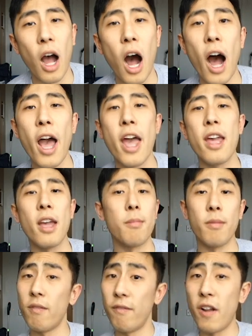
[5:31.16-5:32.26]
I am
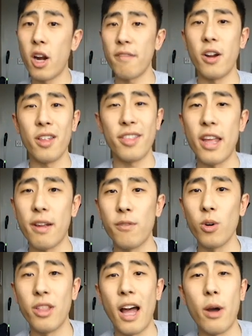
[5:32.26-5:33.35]
very, very
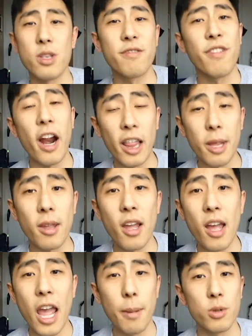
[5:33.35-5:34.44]
thankful that I was finally
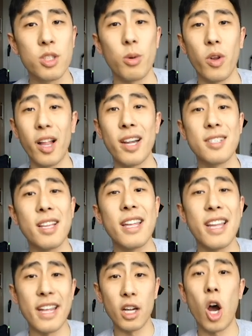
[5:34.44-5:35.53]
able to realize it
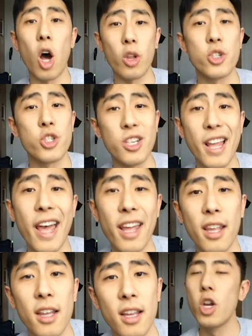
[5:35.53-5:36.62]
in college today.
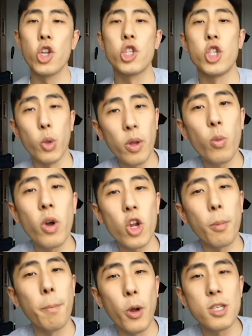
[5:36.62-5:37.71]
Doing what you're
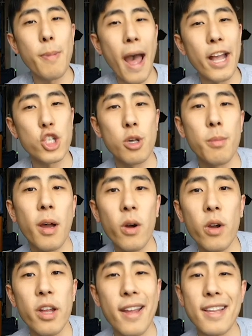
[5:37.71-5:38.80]
most passionate
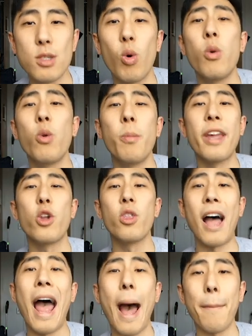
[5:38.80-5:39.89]
about is what will make you the
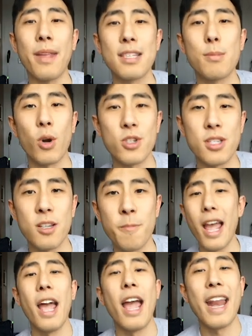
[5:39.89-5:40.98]
happiest person.
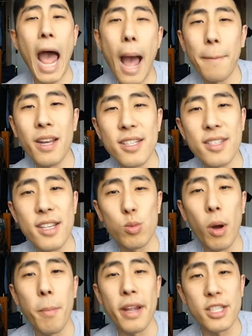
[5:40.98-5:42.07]
And happiness is
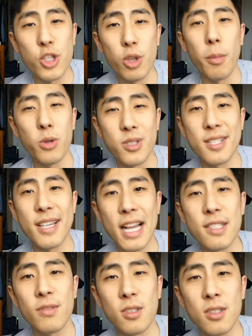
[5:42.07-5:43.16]
what makes you the most
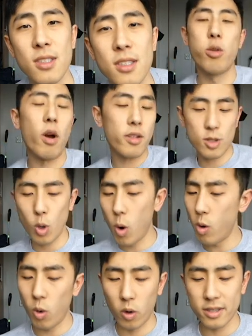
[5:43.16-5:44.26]
successful. Throughout this
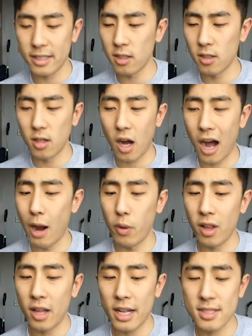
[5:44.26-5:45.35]
whole ordeal, I
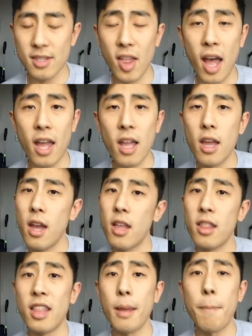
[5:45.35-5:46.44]
realized that
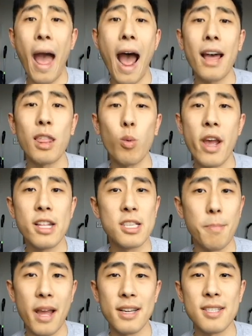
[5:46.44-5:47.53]
the pathway to
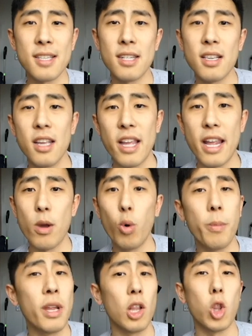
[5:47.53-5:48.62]
medicine will
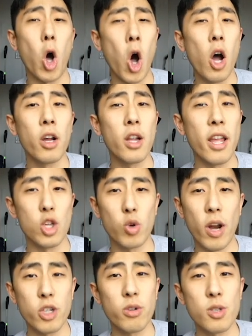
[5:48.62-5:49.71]
be a long and
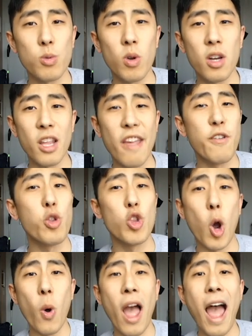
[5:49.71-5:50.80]
treacherous one if you
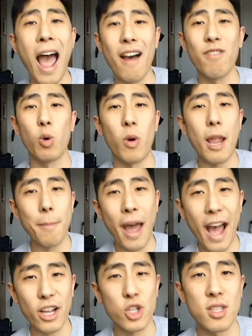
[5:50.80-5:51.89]
don't have the right
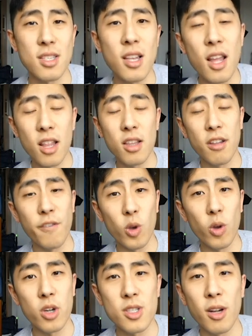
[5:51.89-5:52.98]
passions to
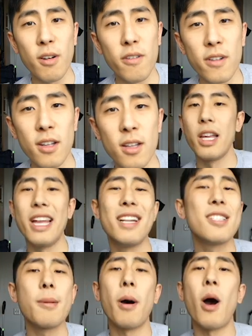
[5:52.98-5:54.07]
fuel yourself. It
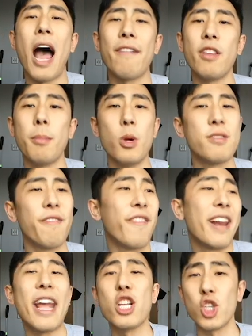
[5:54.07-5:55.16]
isn't about having the most
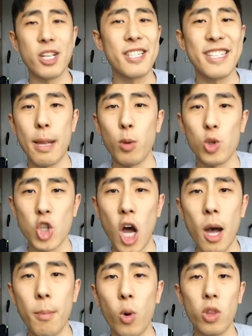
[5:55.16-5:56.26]
financially stable
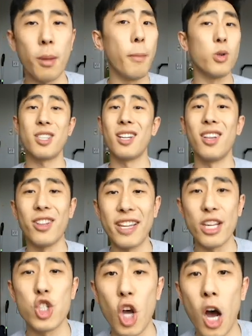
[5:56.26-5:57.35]
job or the most
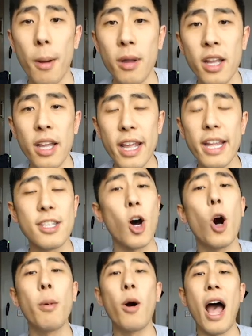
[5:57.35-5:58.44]
elite job. It's
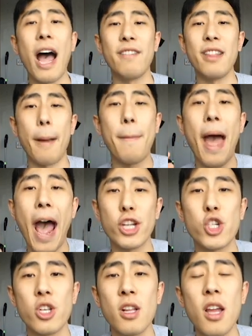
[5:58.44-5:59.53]
all about having that
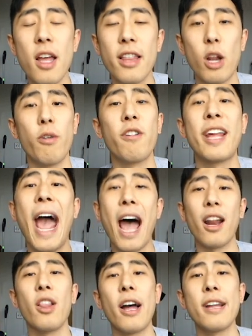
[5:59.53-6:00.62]
passion that'll
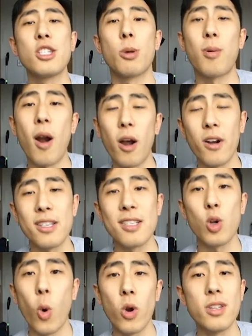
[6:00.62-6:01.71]
catalyze your progress
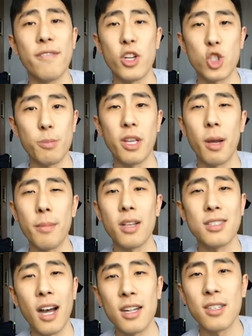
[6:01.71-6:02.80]
towards eventually becoming a
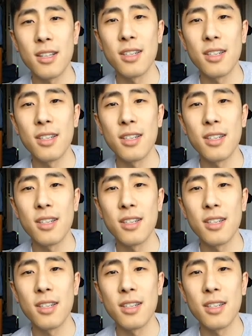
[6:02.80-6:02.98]
doctor.